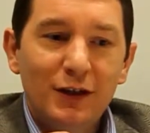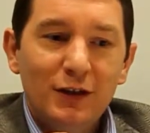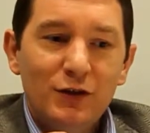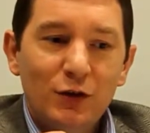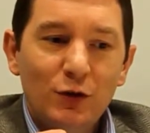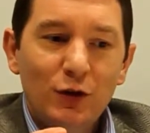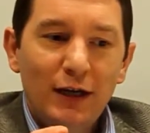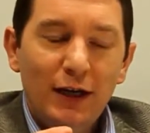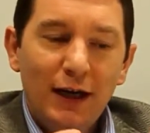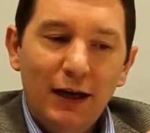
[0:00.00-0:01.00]
So
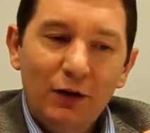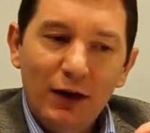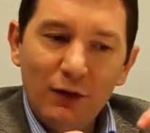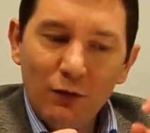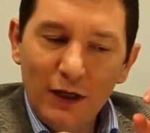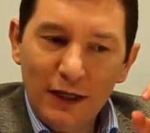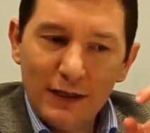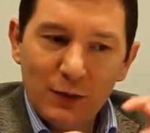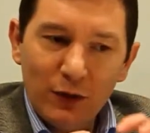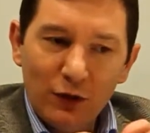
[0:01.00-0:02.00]
it really
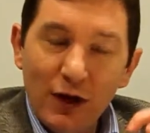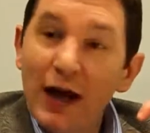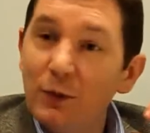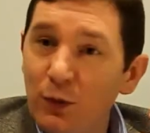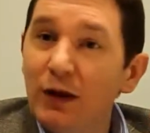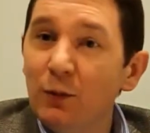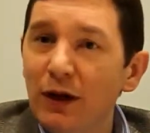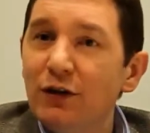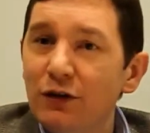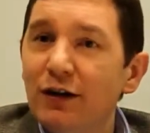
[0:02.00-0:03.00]
is about not being
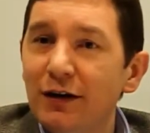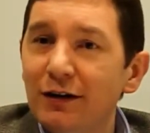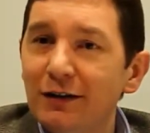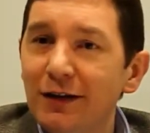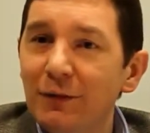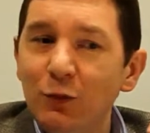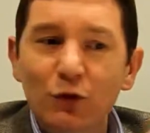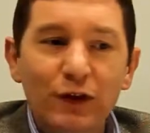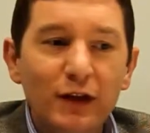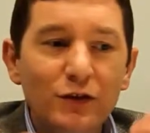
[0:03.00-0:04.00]
patriarchal, not
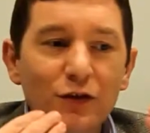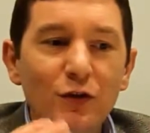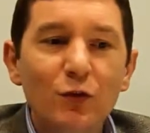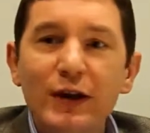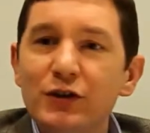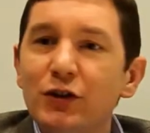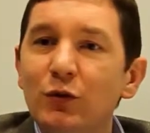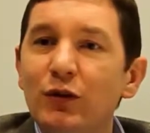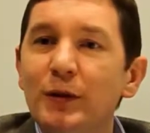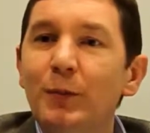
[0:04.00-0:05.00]
moving into the
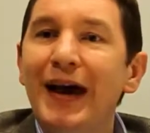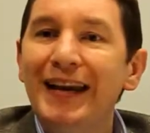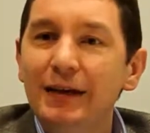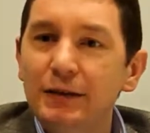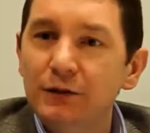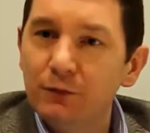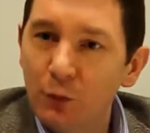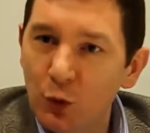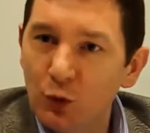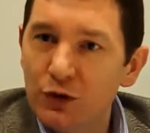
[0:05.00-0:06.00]
rescue or the palliative
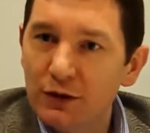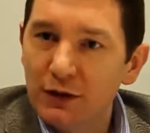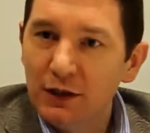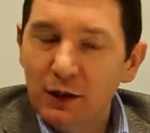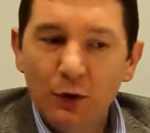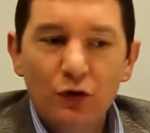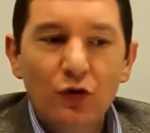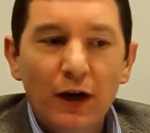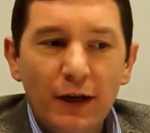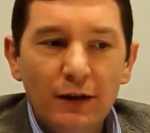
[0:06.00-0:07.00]
mode, but
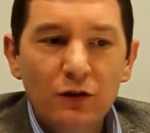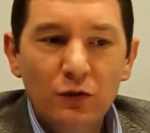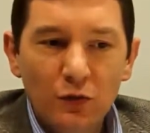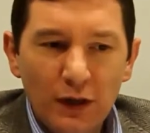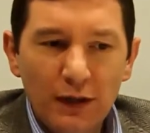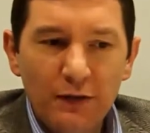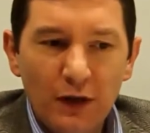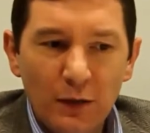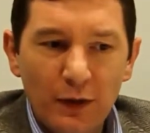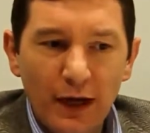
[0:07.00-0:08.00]
trying to really
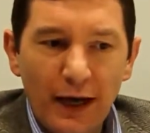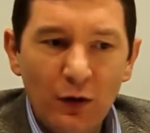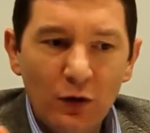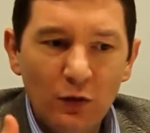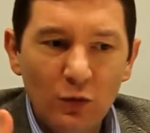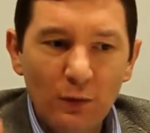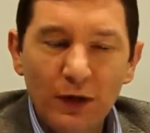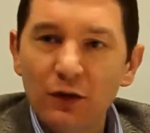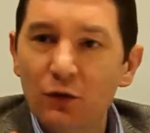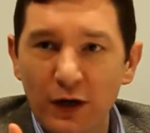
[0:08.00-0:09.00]
think about how can we
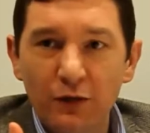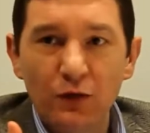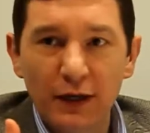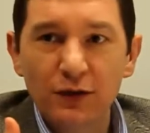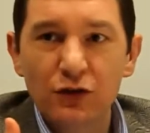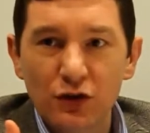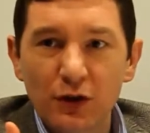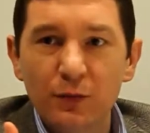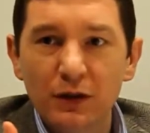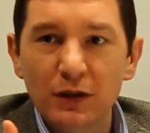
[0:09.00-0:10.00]
be in right
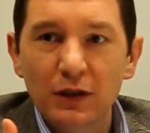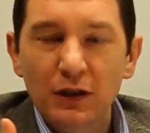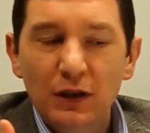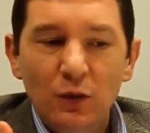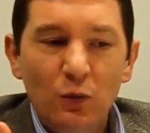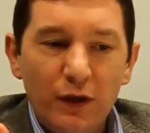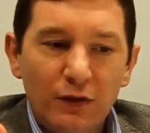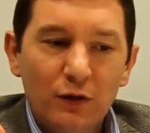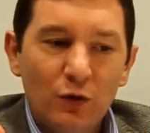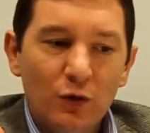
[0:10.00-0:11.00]
relationship
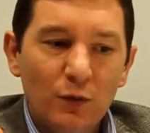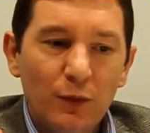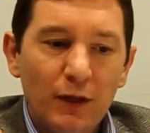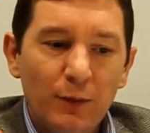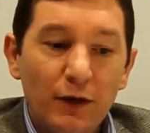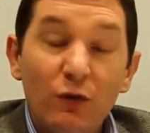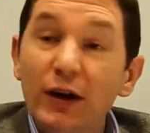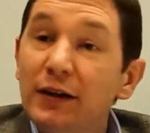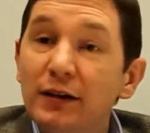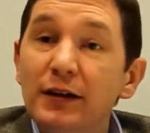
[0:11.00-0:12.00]
with local people, and
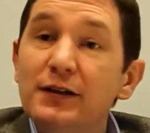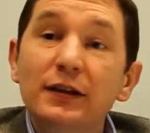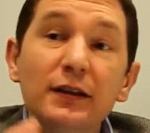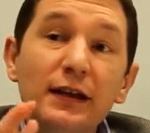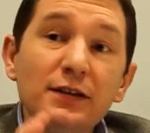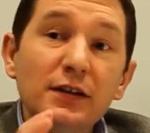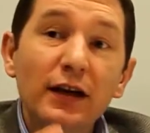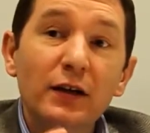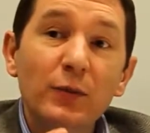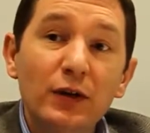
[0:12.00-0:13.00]
recognizing that's
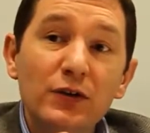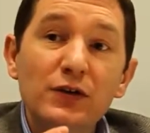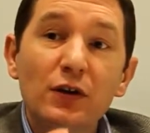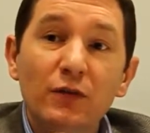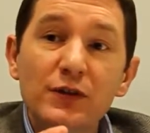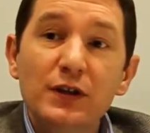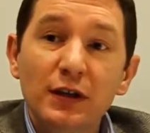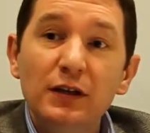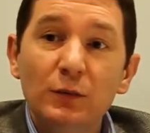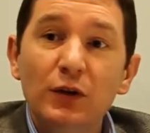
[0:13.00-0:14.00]
not about a service
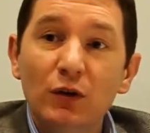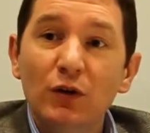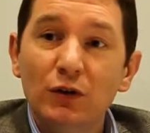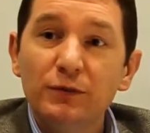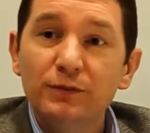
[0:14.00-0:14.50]
idiom at all.